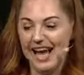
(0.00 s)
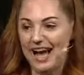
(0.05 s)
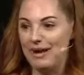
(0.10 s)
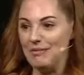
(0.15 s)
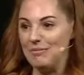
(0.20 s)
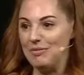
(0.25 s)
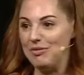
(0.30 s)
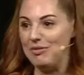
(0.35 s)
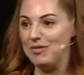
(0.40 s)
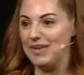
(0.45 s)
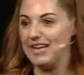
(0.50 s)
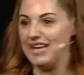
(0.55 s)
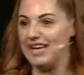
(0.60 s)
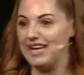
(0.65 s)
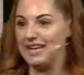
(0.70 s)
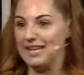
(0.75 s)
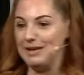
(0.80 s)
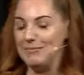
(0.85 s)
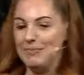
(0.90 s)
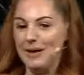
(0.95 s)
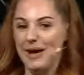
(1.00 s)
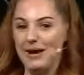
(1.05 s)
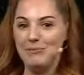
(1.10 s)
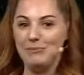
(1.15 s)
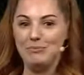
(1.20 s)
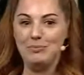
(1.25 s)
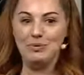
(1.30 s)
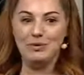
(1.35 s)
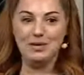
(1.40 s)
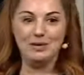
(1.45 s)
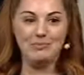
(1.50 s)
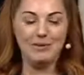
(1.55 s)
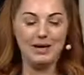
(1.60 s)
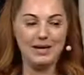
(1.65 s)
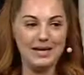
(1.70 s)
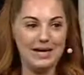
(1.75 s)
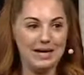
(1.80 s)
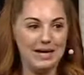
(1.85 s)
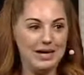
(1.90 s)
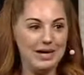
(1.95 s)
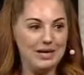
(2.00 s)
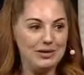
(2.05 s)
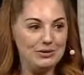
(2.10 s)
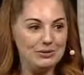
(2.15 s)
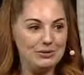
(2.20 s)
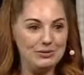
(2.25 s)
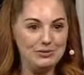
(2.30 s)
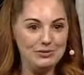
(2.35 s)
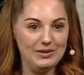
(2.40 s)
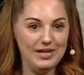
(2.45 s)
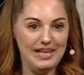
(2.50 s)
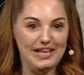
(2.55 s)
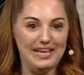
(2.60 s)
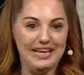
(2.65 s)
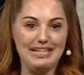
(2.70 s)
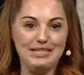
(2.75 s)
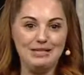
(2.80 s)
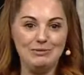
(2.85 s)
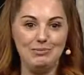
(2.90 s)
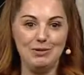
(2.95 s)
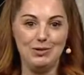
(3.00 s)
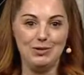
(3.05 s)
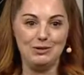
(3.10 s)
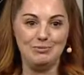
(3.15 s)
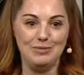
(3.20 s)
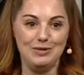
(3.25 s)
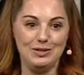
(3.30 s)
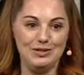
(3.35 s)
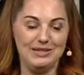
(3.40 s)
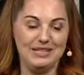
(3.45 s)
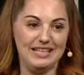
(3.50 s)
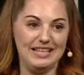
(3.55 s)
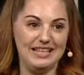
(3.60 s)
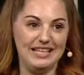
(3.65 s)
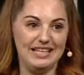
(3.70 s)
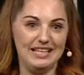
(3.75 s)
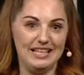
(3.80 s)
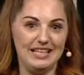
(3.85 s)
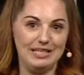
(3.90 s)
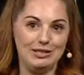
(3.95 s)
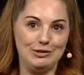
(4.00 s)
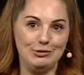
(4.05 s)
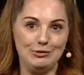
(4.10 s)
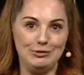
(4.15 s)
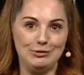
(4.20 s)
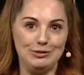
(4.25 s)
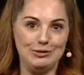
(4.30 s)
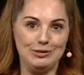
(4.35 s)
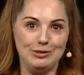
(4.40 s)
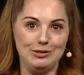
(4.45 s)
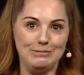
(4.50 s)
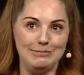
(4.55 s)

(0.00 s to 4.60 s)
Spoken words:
I'm thinking about putting my card through that letterbox because I think that door looks